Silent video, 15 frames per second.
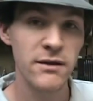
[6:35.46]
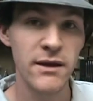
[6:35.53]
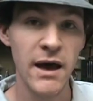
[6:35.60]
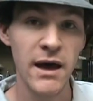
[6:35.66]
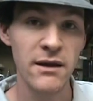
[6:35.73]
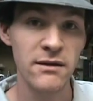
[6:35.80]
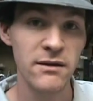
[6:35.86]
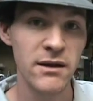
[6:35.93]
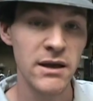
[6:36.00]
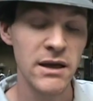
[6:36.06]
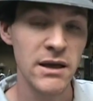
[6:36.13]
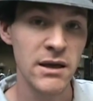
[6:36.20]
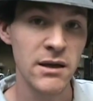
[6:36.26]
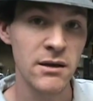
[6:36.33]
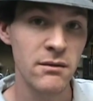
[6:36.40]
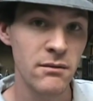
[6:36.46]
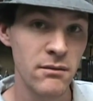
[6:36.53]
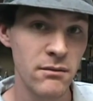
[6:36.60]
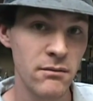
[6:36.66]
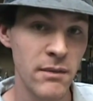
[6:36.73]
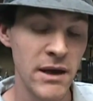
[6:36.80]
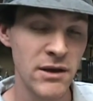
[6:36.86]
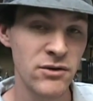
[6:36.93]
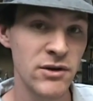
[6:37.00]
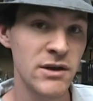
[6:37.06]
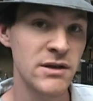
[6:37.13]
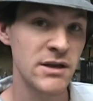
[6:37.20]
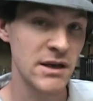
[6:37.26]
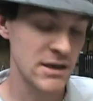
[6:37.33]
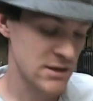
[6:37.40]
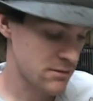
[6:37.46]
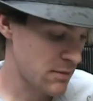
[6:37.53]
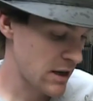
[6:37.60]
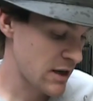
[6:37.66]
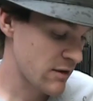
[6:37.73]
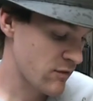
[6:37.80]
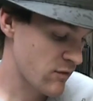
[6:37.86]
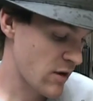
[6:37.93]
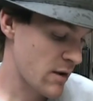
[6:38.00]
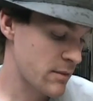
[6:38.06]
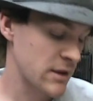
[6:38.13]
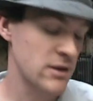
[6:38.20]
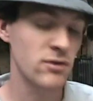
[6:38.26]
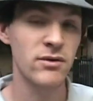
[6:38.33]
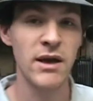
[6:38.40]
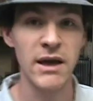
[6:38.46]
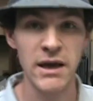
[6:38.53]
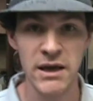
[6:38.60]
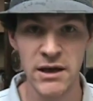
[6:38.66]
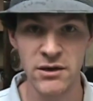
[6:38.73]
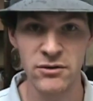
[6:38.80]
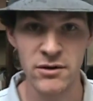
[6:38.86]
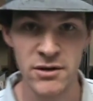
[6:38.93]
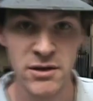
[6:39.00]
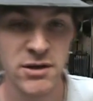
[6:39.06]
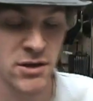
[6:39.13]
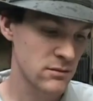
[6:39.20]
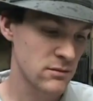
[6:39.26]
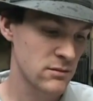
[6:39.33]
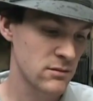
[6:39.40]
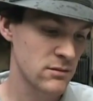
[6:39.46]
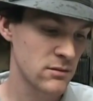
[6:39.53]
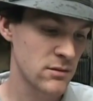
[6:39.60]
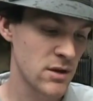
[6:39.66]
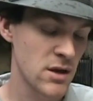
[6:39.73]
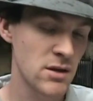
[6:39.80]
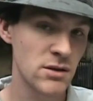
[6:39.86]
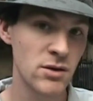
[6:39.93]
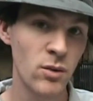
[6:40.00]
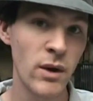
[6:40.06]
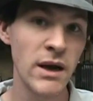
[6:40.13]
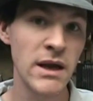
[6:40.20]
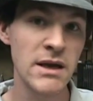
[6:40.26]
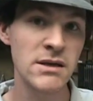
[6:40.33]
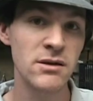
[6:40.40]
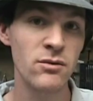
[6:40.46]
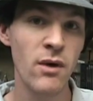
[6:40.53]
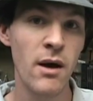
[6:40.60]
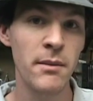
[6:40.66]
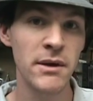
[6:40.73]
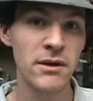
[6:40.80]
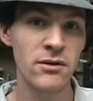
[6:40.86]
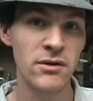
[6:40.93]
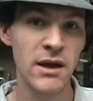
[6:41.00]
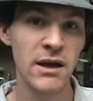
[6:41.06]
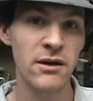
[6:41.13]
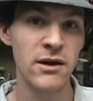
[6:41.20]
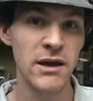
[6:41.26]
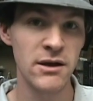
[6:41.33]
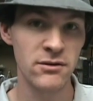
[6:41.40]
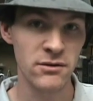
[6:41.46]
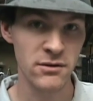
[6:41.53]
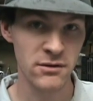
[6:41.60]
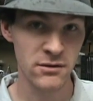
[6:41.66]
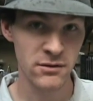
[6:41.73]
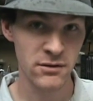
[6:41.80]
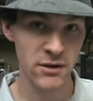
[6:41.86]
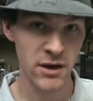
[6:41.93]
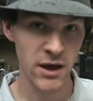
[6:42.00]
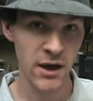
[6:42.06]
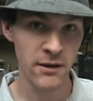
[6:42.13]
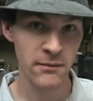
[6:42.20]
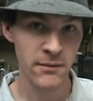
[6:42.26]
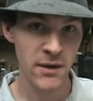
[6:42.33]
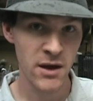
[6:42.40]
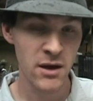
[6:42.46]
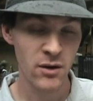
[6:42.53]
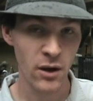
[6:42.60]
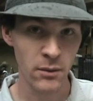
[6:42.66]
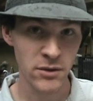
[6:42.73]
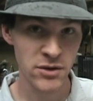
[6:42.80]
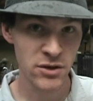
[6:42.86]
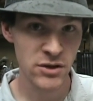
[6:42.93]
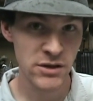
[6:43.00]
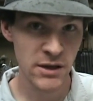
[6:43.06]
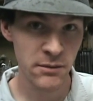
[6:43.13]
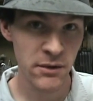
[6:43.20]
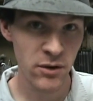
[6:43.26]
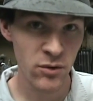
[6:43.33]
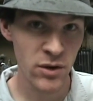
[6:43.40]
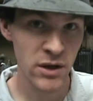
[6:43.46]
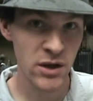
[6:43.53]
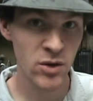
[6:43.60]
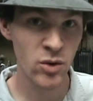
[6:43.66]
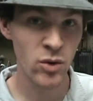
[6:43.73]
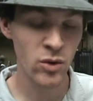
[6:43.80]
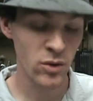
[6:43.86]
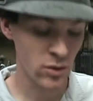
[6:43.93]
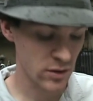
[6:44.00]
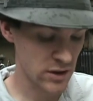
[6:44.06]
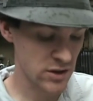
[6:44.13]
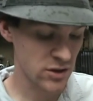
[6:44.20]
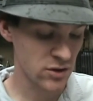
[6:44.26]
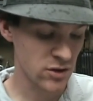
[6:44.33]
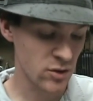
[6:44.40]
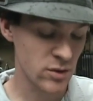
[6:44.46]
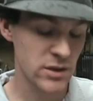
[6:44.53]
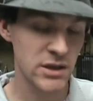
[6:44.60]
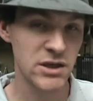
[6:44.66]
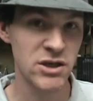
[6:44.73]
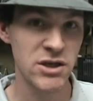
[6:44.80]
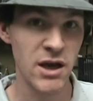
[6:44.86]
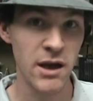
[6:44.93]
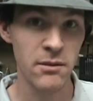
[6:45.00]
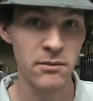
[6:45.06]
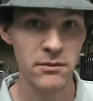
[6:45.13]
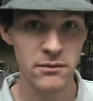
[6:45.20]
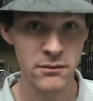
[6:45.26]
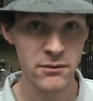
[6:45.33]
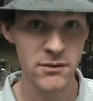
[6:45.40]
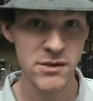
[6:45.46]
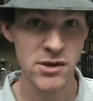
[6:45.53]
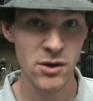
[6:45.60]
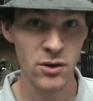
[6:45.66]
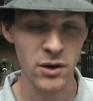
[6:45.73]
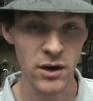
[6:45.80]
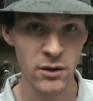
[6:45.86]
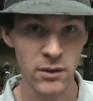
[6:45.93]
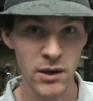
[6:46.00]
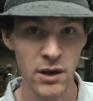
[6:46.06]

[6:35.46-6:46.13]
that the matrix is made of rhombic dodecahedrons. So what is a rhombic dodecahedron? Okay, I'm going to show you something really cool that you can do with this shape. So here we